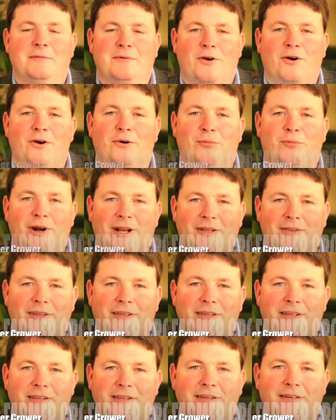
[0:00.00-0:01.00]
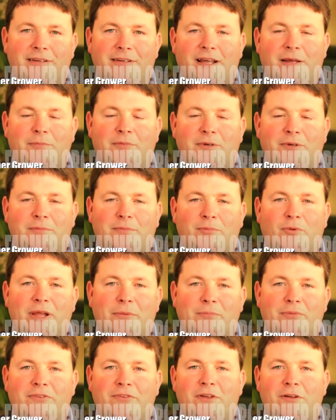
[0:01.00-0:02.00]
Carl Bradley. I'm a
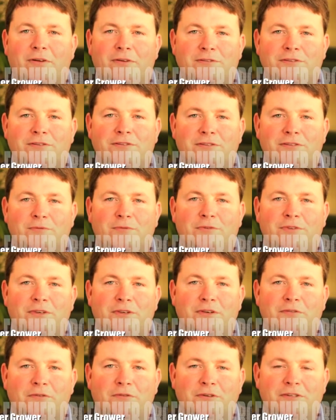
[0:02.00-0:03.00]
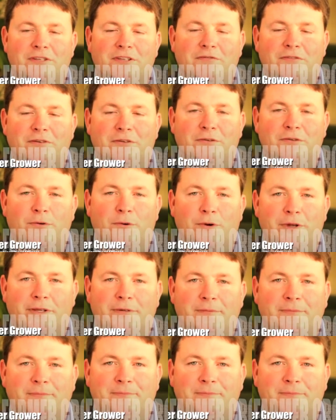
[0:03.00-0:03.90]
plant pathologist with the University of Illinois.